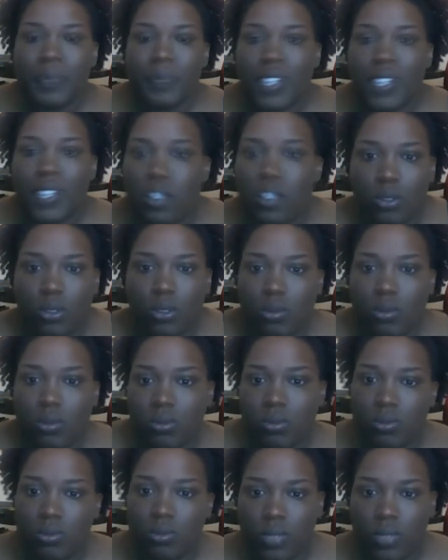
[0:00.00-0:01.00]
it'll
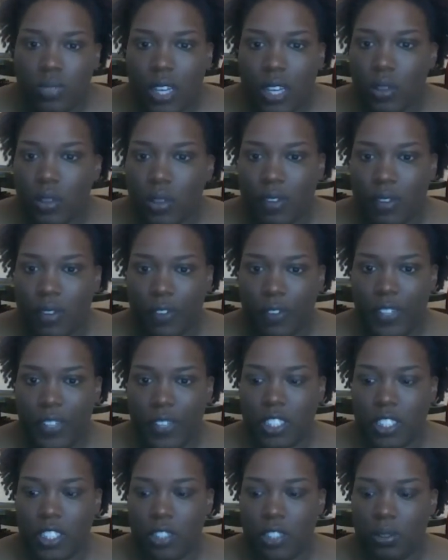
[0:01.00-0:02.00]
never
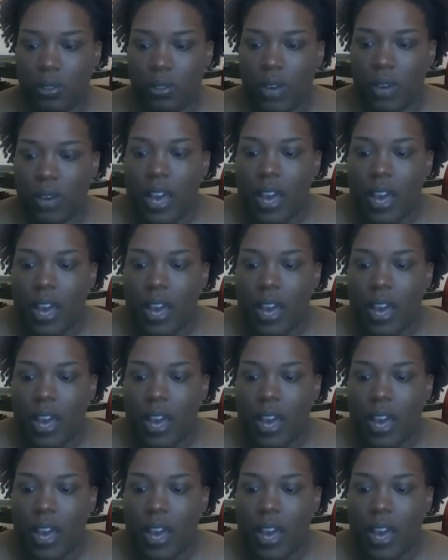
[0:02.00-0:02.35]
fit you.